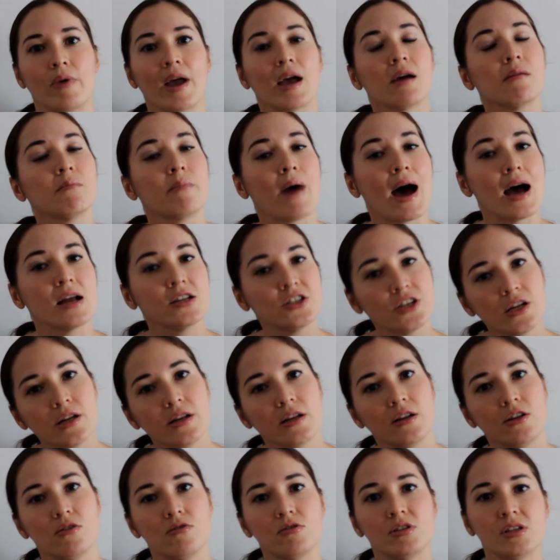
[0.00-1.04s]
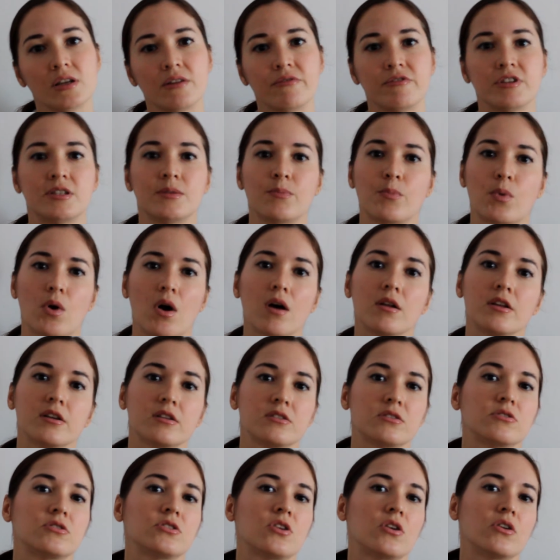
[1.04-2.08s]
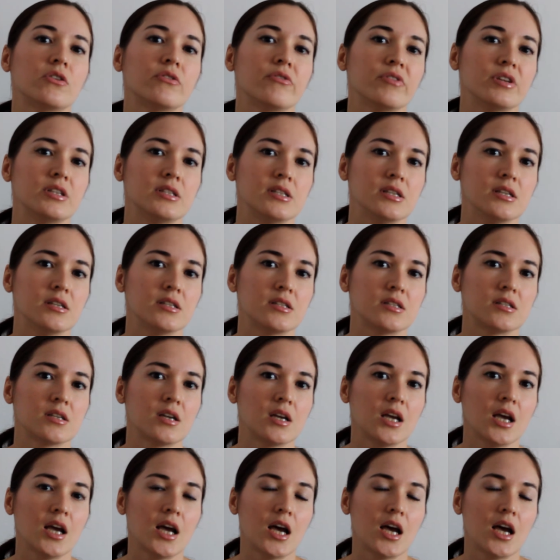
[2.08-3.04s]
We're imagining using these products or services.